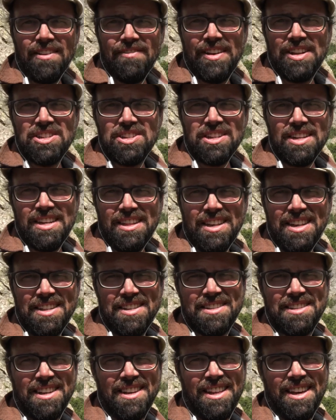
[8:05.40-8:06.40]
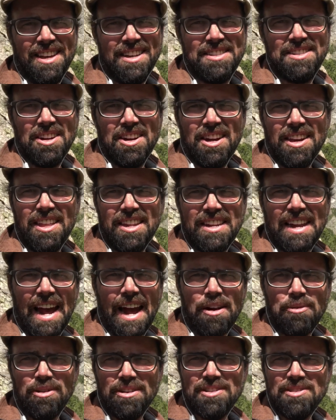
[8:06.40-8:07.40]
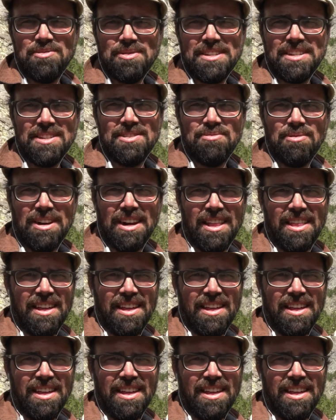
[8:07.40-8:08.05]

eventually leads to the Cirque of the Towers, which is one of